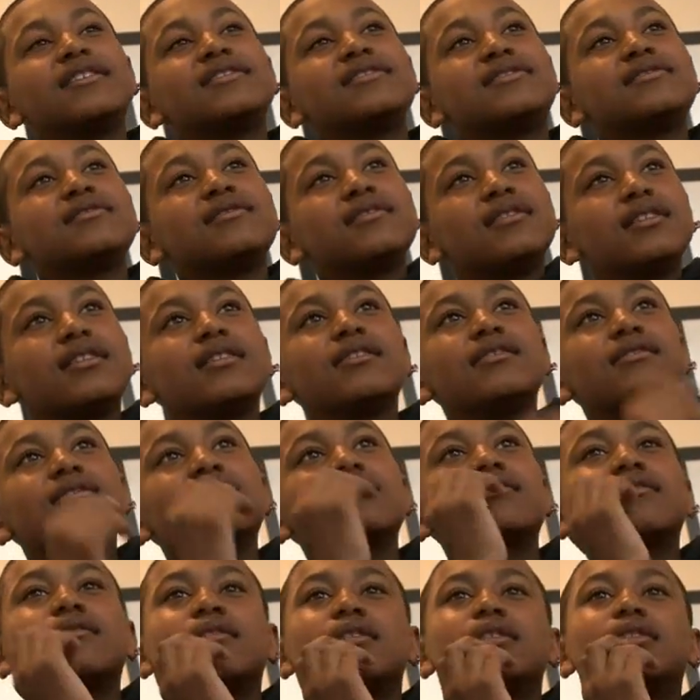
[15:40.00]
it's
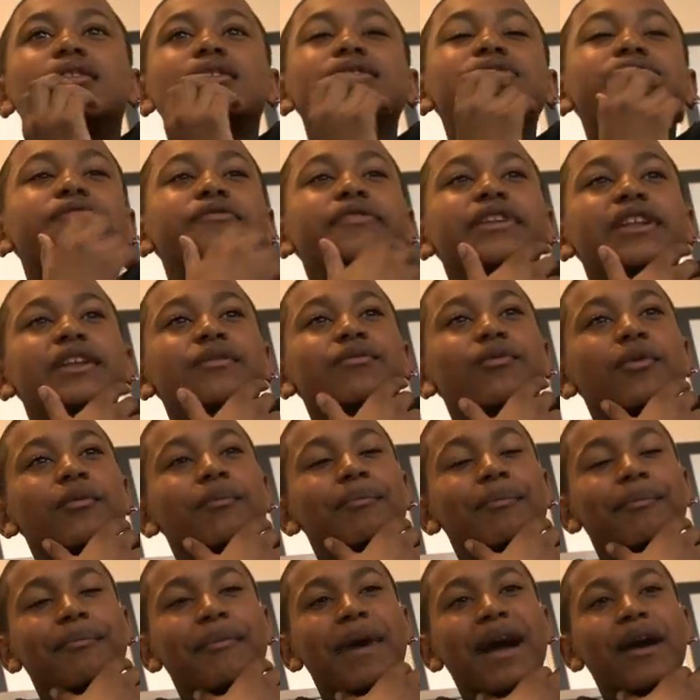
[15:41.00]
it doesn't really
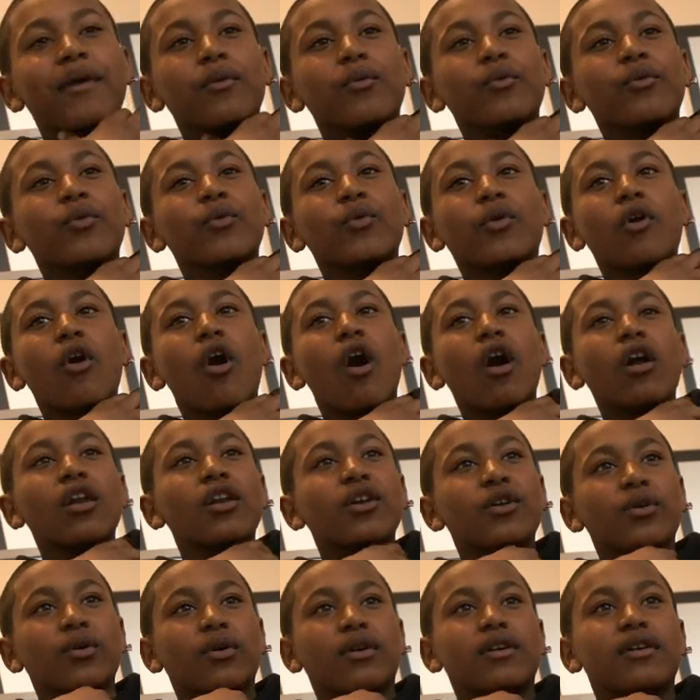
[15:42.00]
matter what
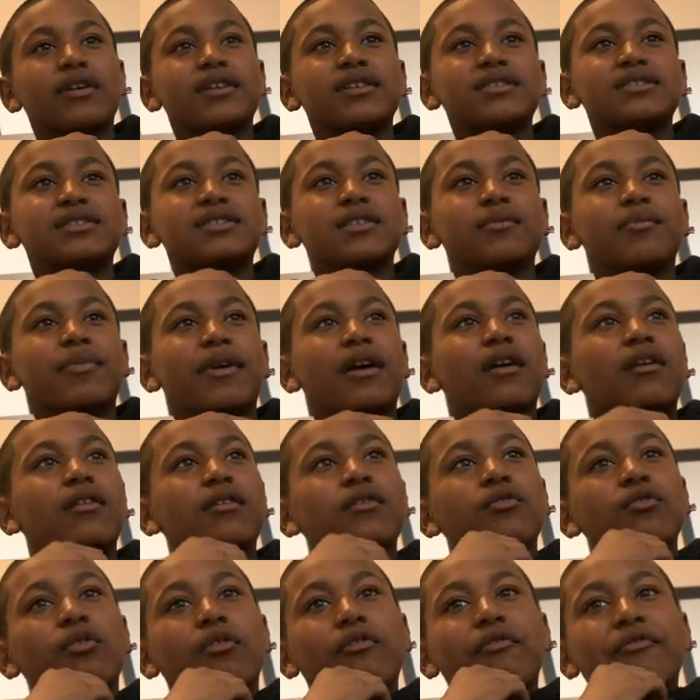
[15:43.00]
color you are. It's
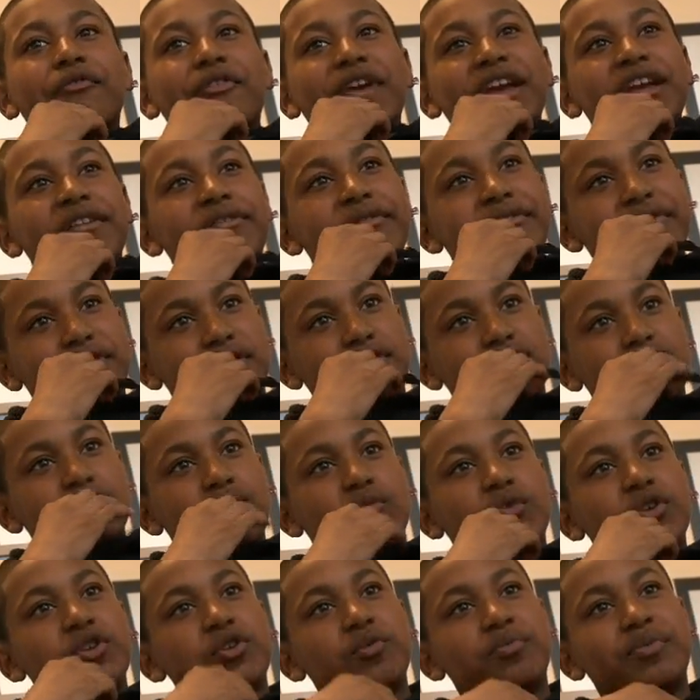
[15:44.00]
about your faith
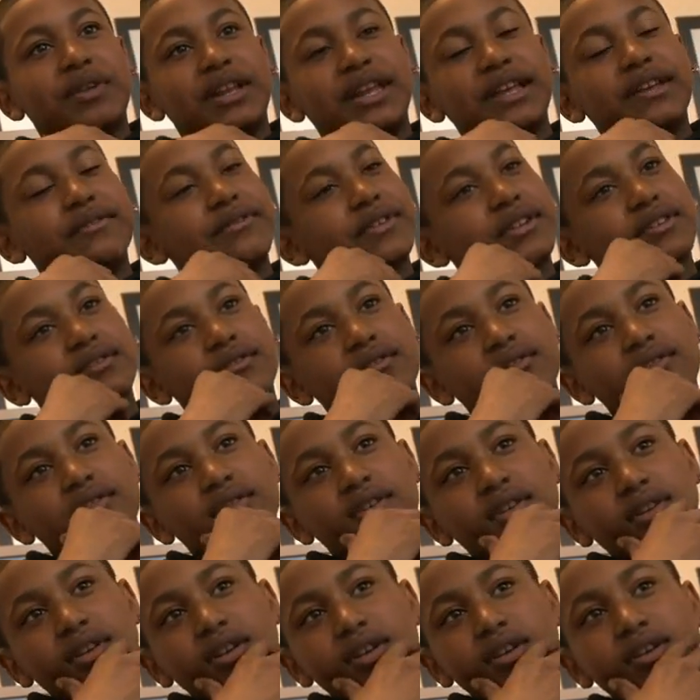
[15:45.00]
and what you believe in.
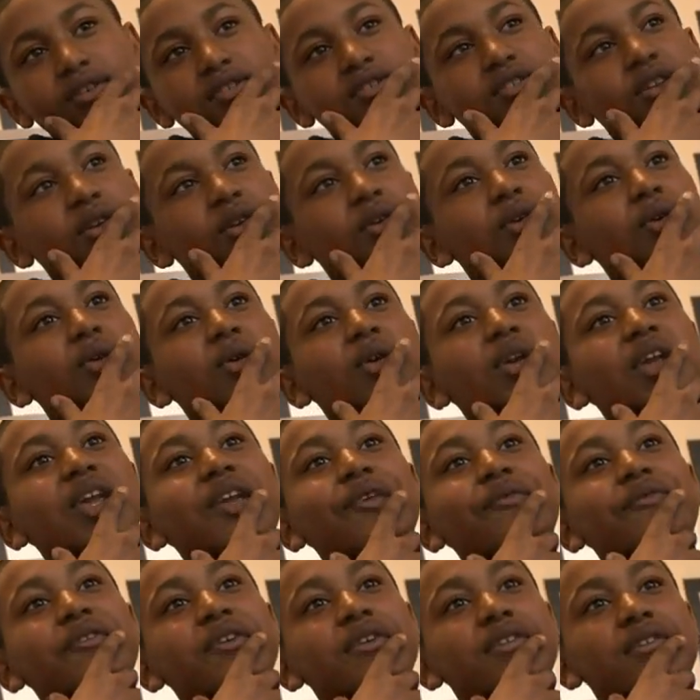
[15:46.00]
So
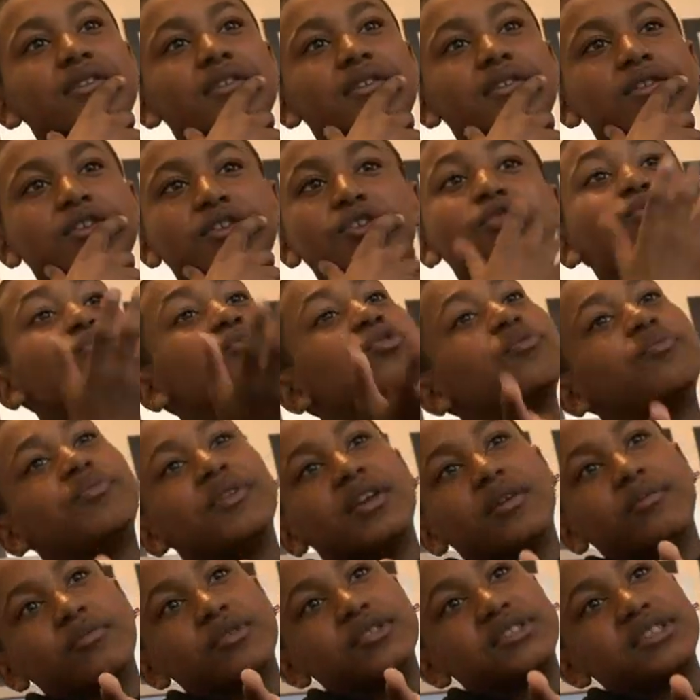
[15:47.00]
even you could
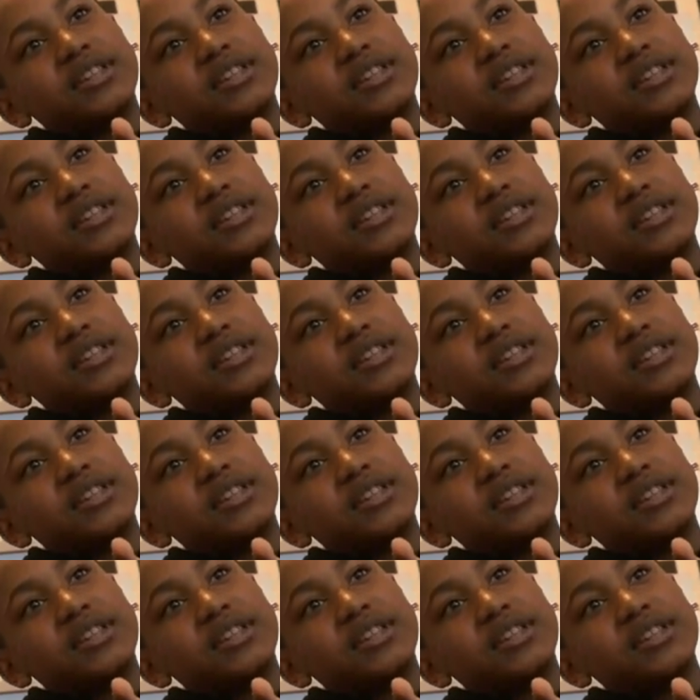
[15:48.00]
be a